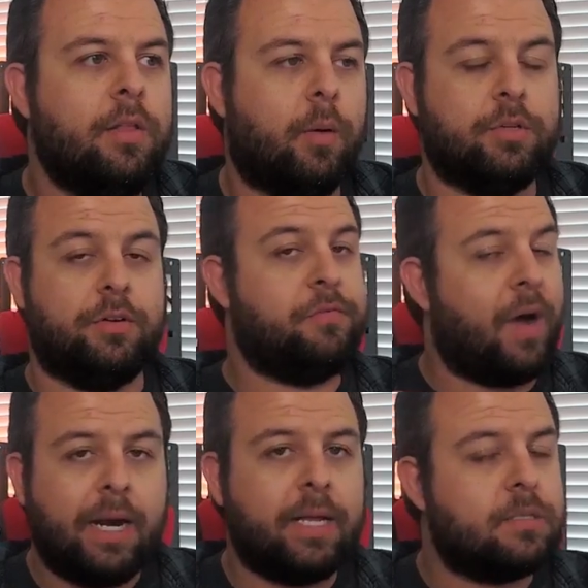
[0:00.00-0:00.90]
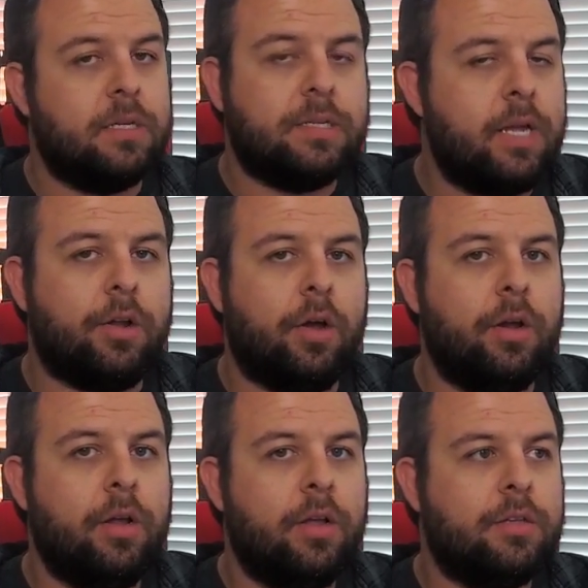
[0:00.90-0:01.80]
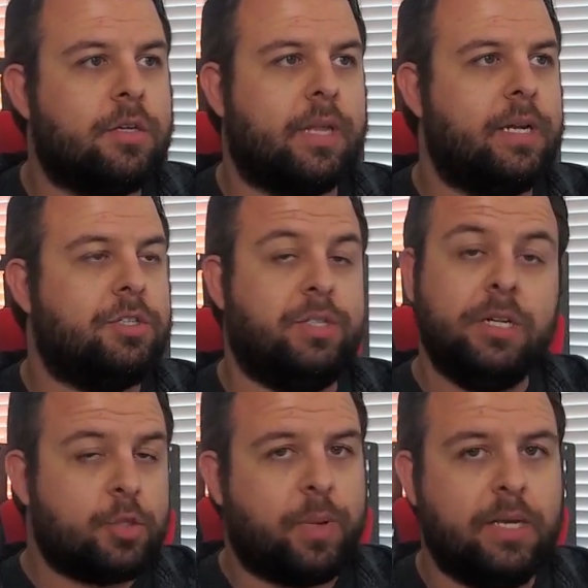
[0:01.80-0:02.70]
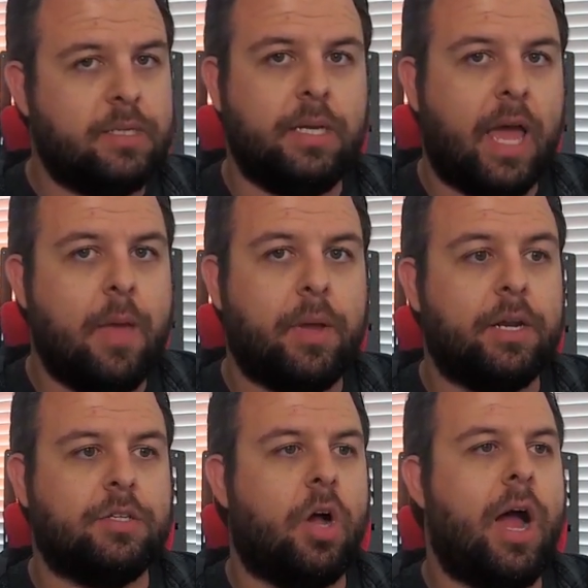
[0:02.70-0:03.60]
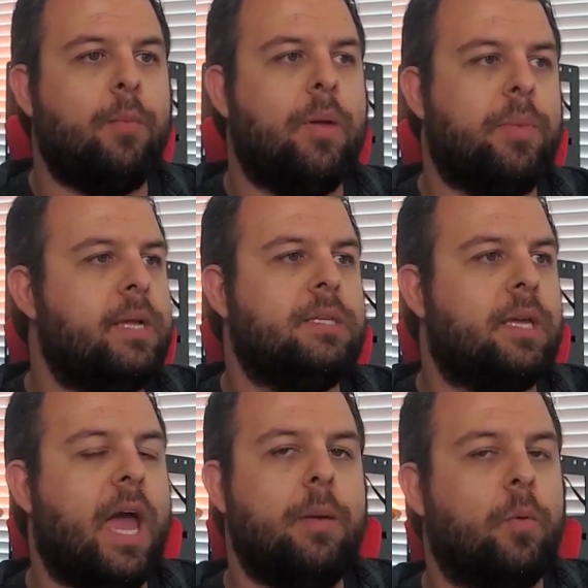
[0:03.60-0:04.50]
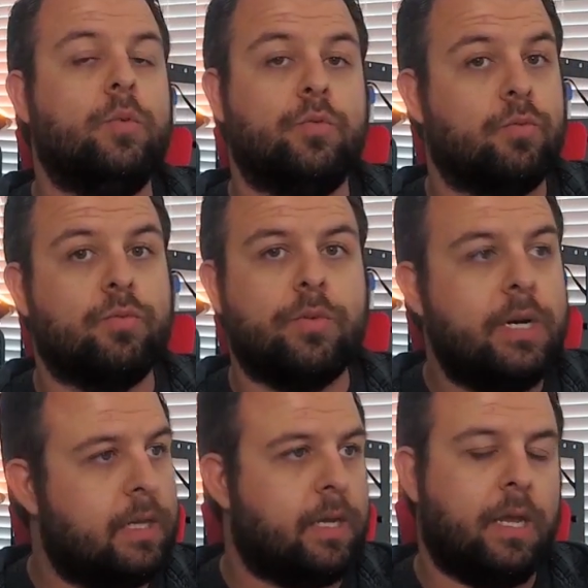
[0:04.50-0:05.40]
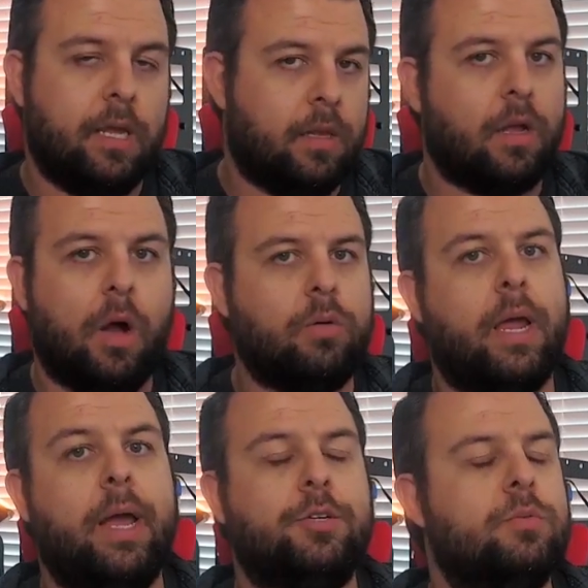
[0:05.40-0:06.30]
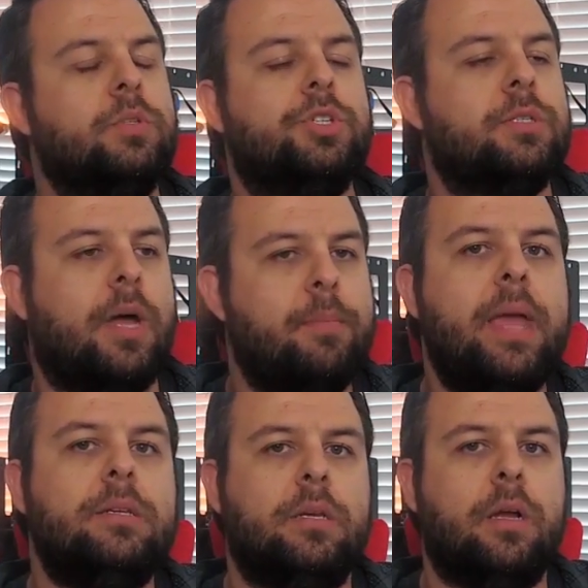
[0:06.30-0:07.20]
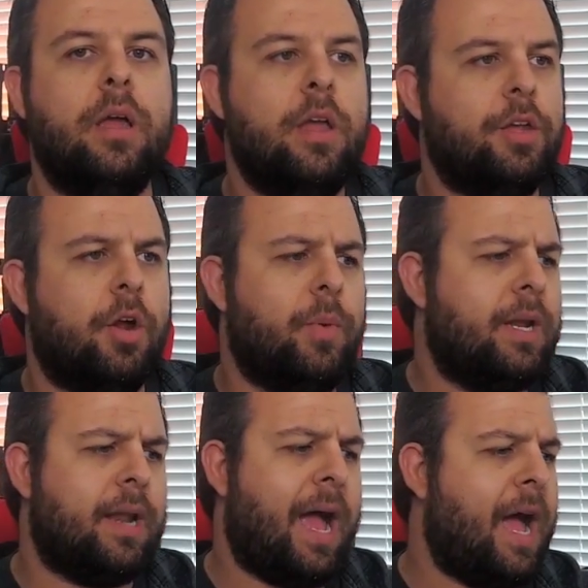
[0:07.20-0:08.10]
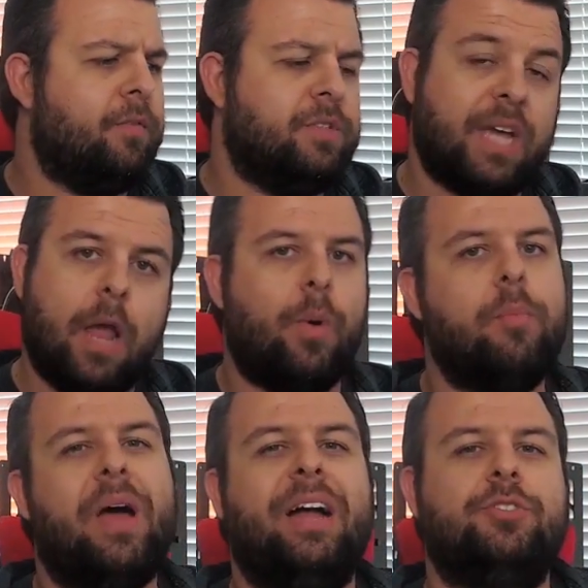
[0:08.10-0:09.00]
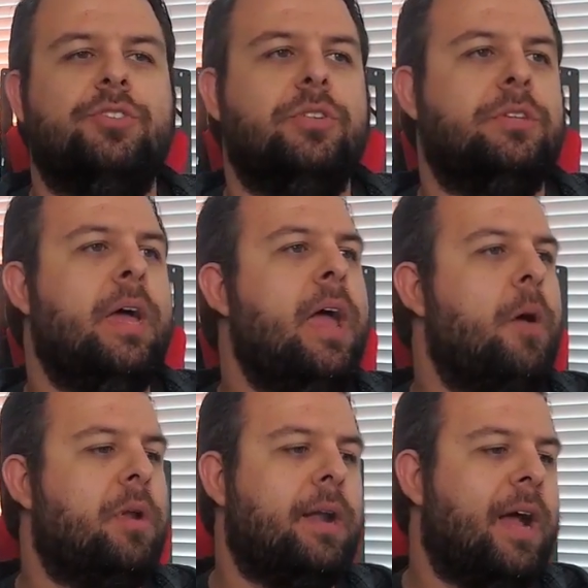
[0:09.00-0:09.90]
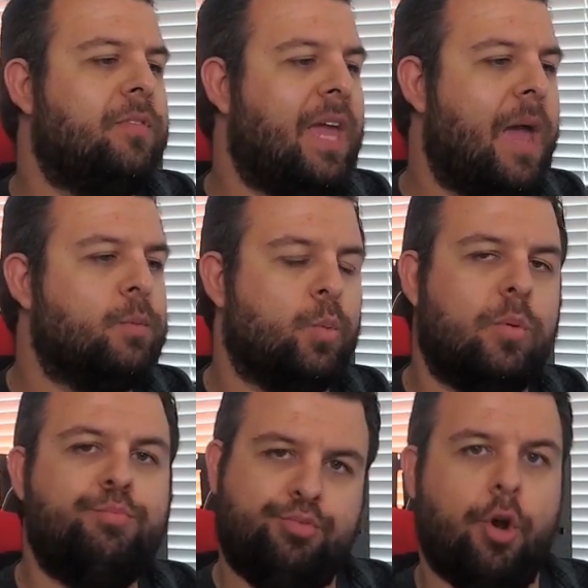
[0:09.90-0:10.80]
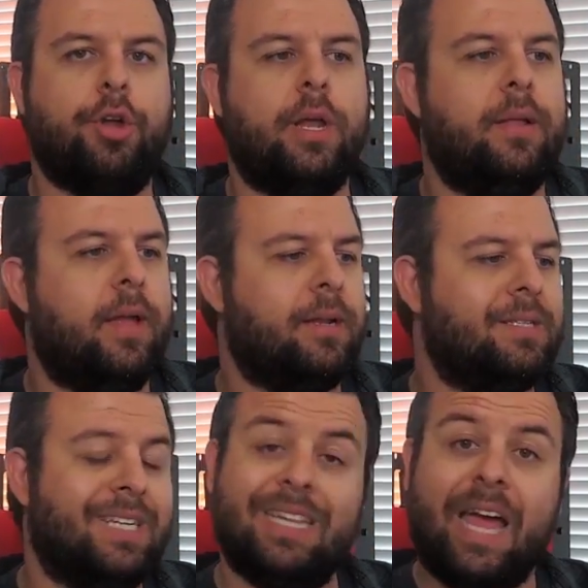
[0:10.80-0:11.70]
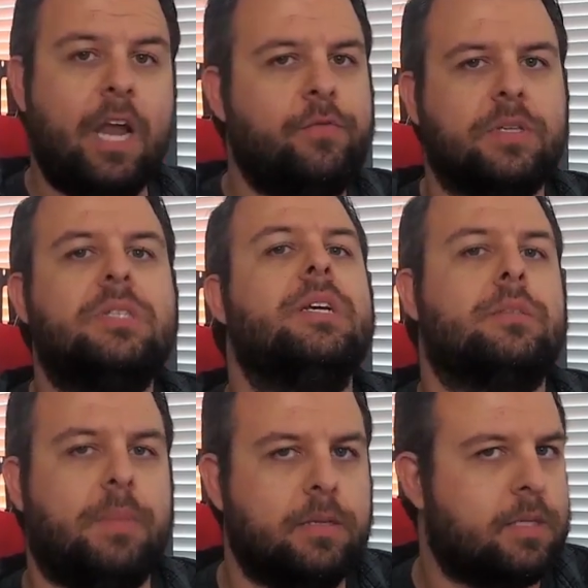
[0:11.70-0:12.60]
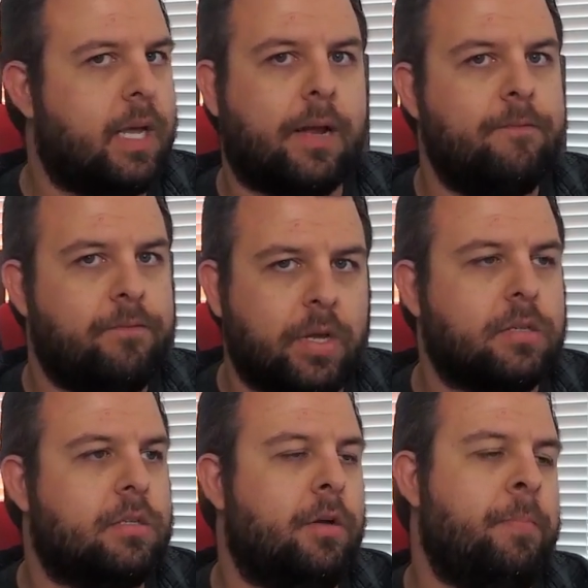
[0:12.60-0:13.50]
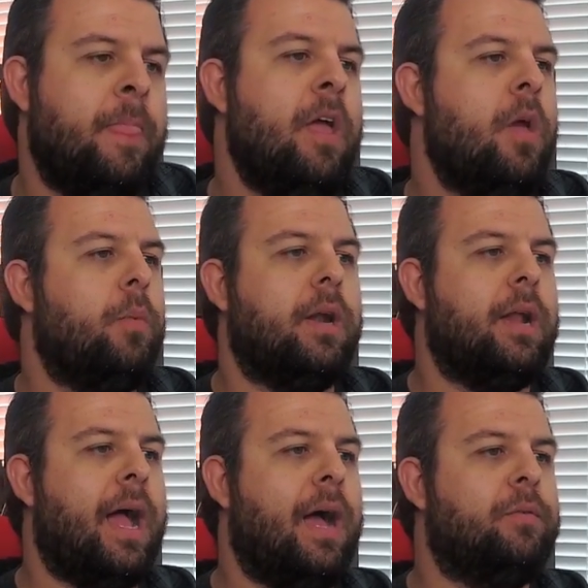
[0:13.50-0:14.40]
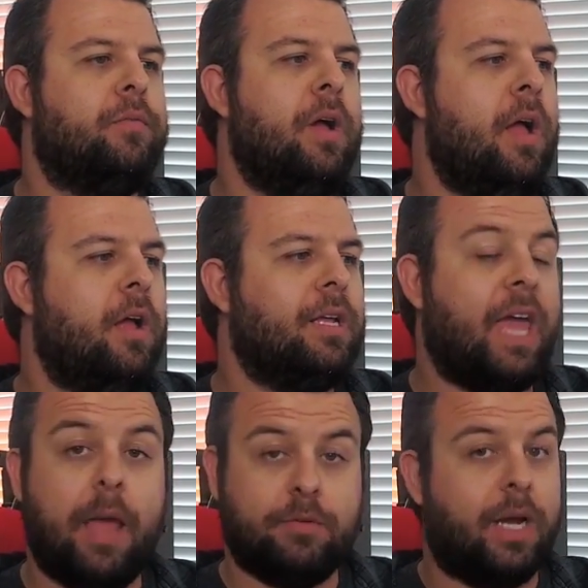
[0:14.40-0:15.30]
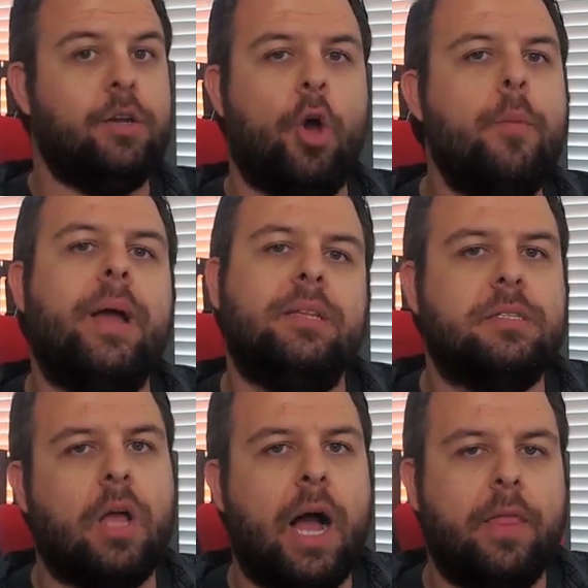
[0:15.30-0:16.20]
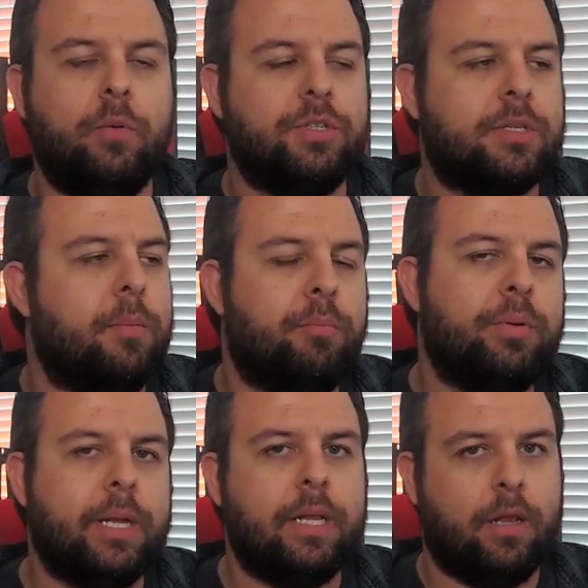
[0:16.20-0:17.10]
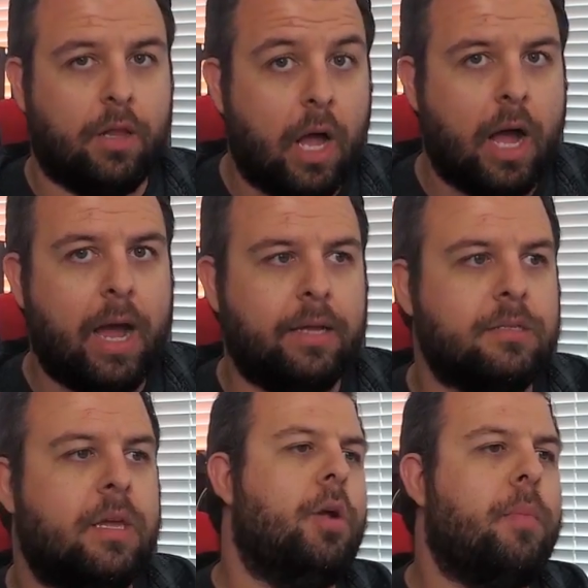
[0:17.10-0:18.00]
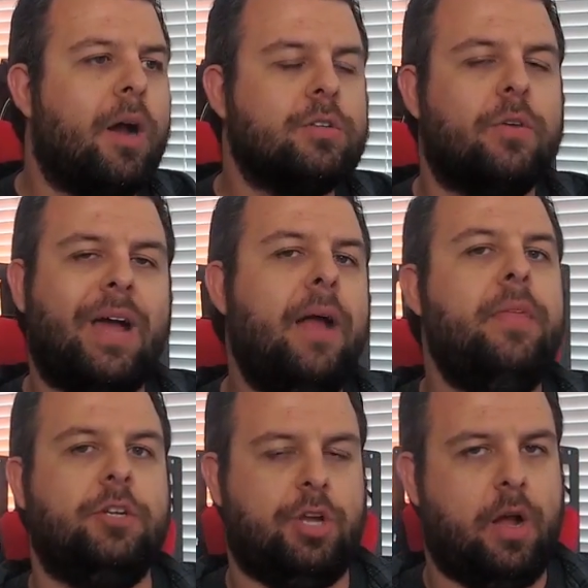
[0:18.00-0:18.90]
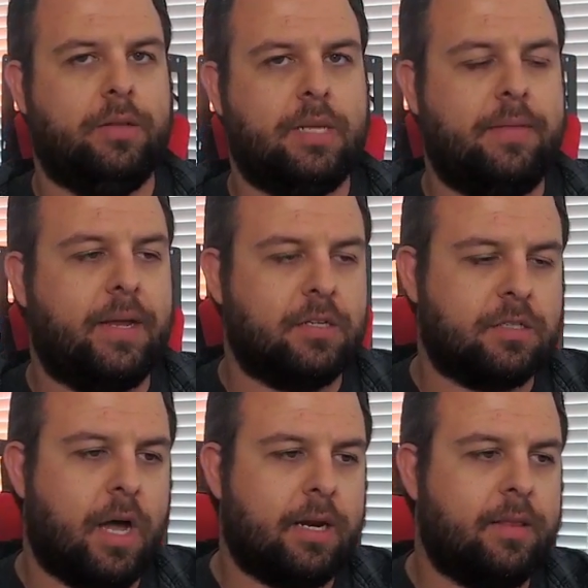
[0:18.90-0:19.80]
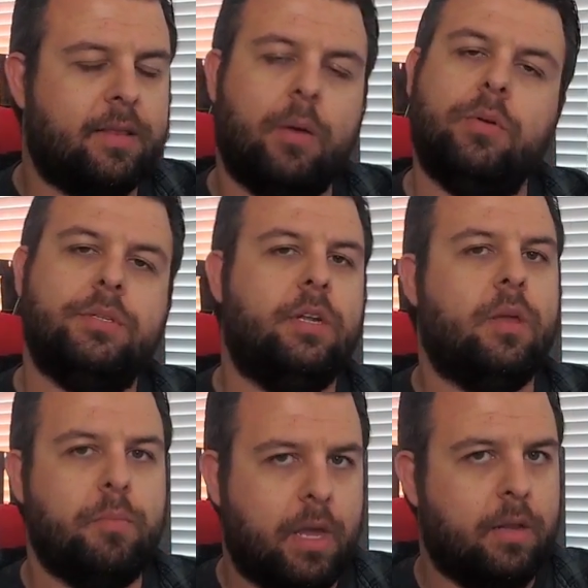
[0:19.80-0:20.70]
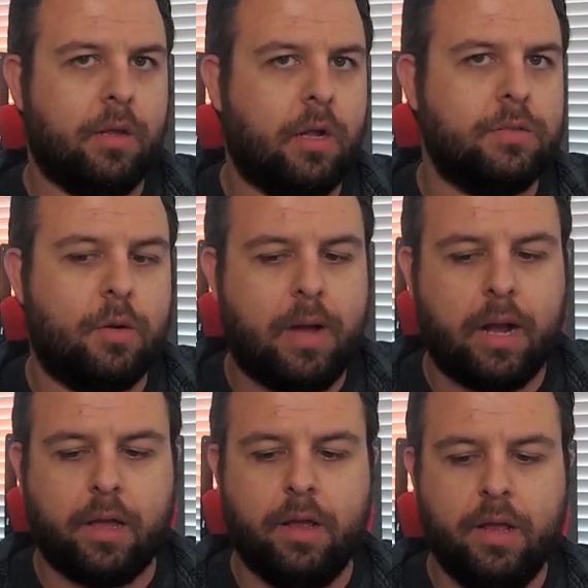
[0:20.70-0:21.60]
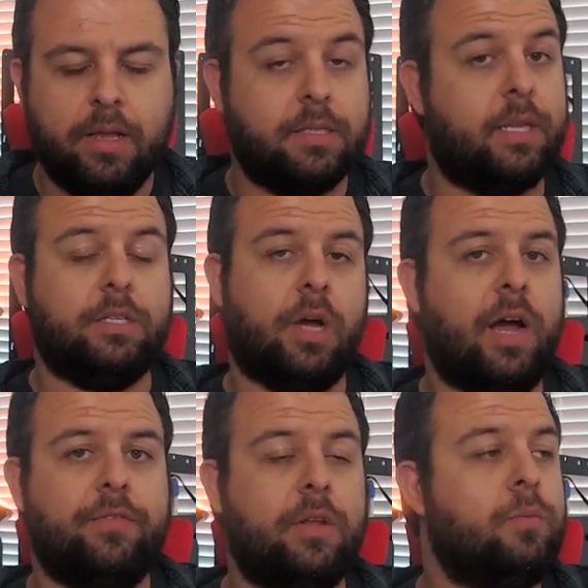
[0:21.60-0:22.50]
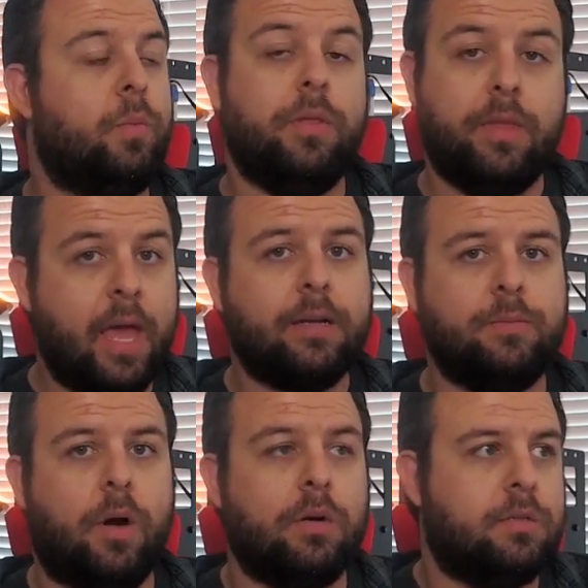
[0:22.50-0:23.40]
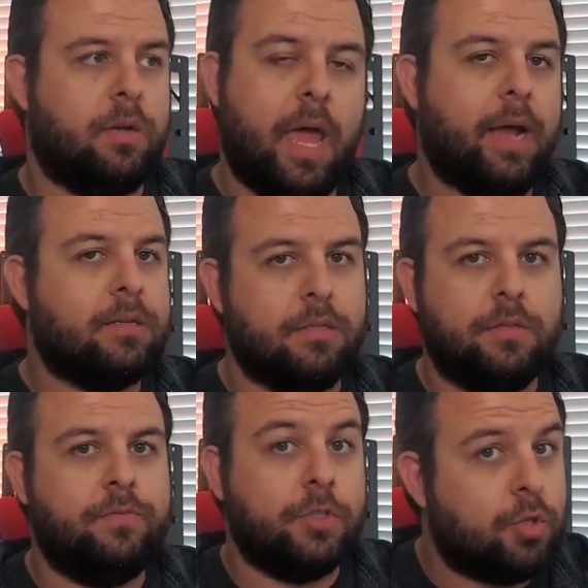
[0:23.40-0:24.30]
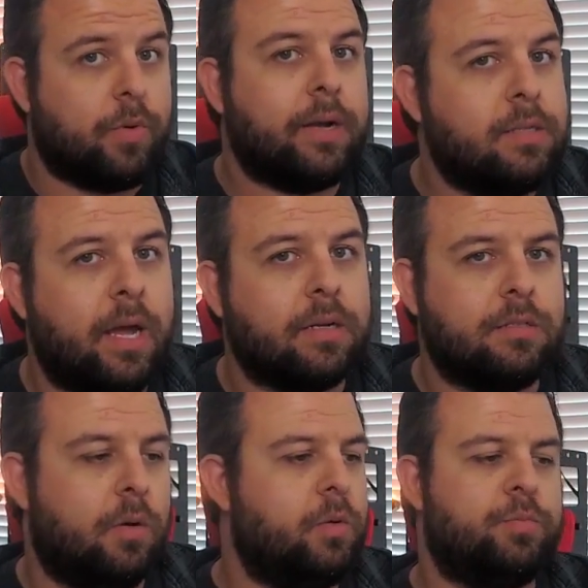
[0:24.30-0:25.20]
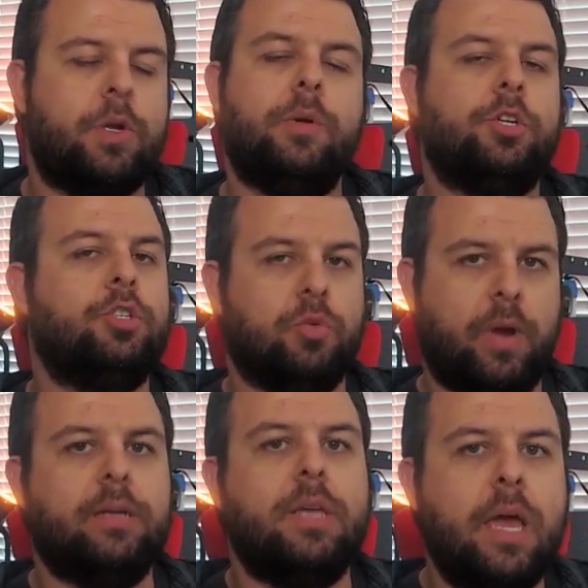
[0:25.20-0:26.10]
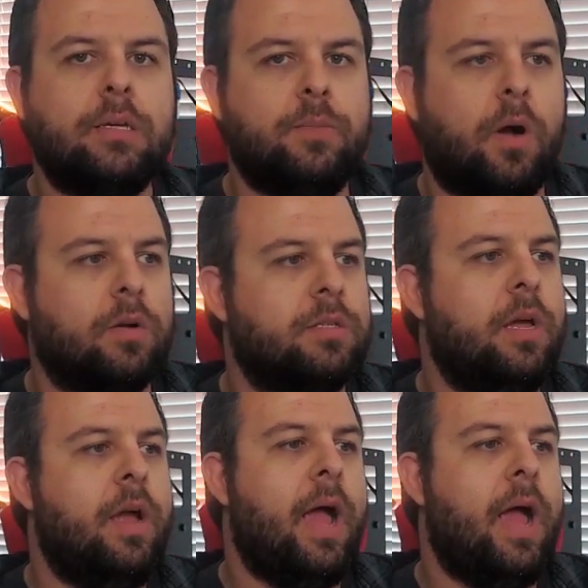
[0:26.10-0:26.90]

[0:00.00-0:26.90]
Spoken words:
They wanted to fight against Nintendo. So they ditched PC gaming at a time when PC gaming was really in the golden age. It was just amazing. You know, we didn't have day one patches. We didn't have games that were broken and then delayed for 6 months so they can fix them. We didn't have games like No Man's Sky that were just complete lies. You know, Microsoft had their chance and they decided that they wanted to compete in the console market. So they dived in with the Xbox, and X is for DirectX. So it was pretty much a direct Xbox.